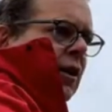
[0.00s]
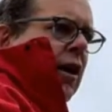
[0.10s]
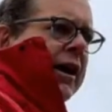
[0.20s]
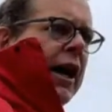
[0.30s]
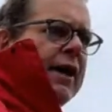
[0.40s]
all
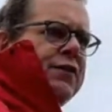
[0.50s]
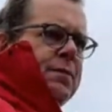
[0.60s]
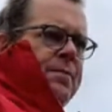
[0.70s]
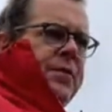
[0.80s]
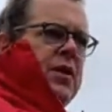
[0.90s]
right, guys.
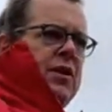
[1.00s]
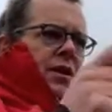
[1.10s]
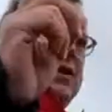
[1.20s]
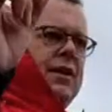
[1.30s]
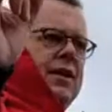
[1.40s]

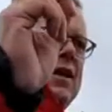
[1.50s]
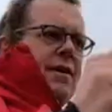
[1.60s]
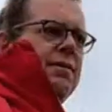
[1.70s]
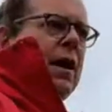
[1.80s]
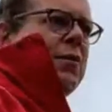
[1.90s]

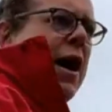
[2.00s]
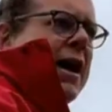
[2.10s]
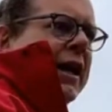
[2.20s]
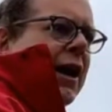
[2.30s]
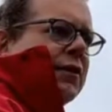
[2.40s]
My
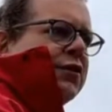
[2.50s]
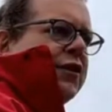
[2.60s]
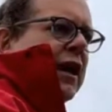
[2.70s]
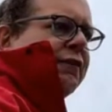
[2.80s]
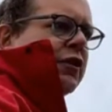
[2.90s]
radio is
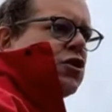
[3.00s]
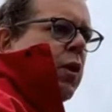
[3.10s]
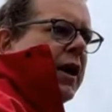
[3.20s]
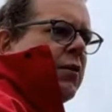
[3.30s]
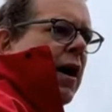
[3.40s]
set for
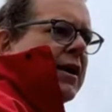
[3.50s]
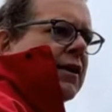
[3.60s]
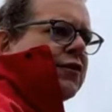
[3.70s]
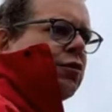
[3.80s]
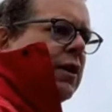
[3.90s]

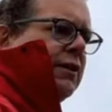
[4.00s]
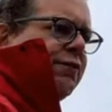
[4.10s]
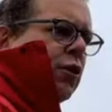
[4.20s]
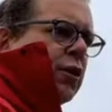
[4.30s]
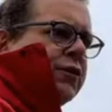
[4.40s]

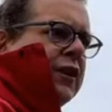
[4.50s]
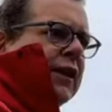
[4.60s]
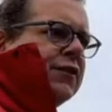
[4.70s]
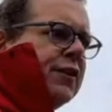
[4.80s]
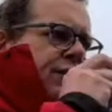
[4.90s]

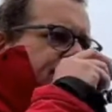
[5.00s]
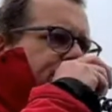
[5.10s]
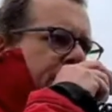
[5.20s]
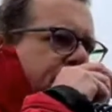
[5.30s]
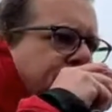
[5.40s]
21346. Is this
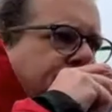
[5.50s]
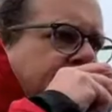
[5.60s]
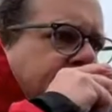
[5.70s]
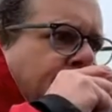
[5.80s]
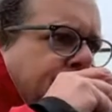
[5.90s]

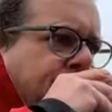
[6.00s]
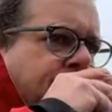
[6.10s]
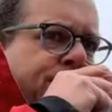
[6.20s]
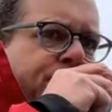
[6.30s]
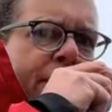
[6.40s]
frequency in use? Is
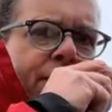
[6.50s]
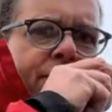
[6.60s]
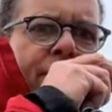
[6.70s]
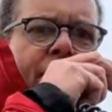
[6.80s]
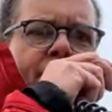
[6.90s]
this
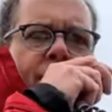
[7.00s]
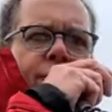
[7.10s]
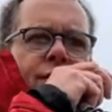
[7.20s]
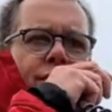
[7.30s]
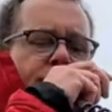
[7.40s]
frequency in
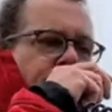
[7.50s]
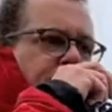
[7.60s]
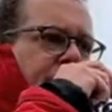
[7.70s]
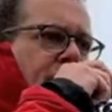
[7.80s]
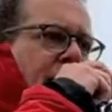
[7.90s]
use? This is
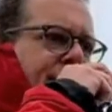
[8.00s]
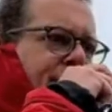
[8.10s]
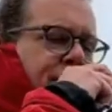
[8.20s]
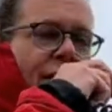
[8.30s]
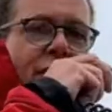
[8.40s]
Victor Alpha
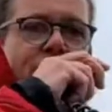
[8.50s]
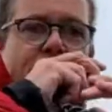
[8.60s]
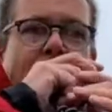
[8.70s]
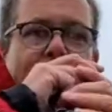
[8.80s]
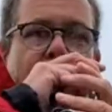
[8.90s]
7,
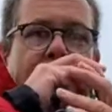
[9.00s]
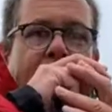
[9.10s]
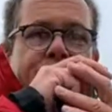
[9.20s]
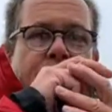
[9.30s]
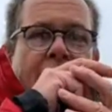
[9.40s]
Bravo and the
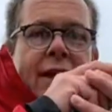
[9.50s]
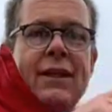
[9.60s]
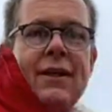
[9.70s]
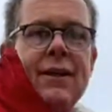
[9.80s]
X-ray.